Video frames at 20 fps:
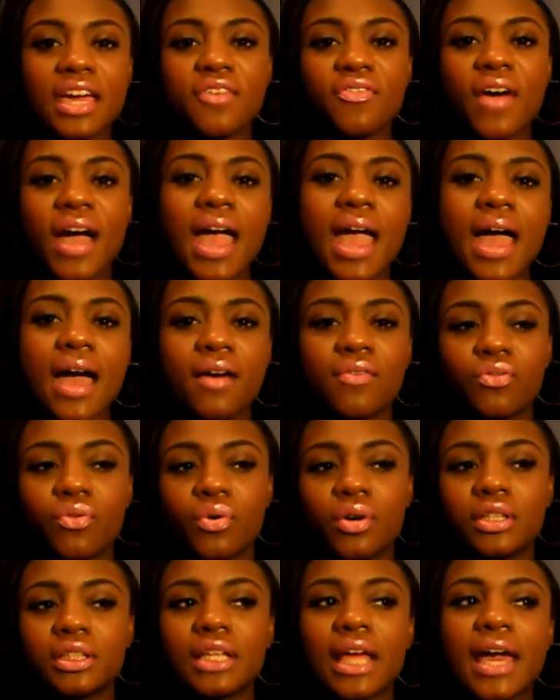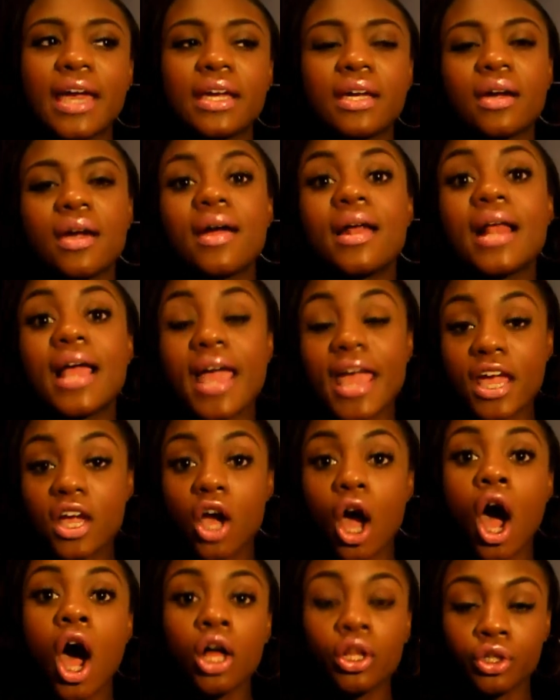if I have on like a
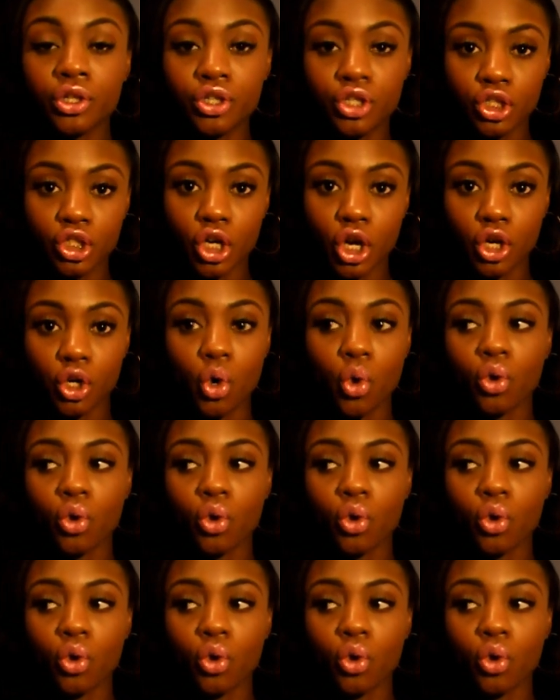collared shirt,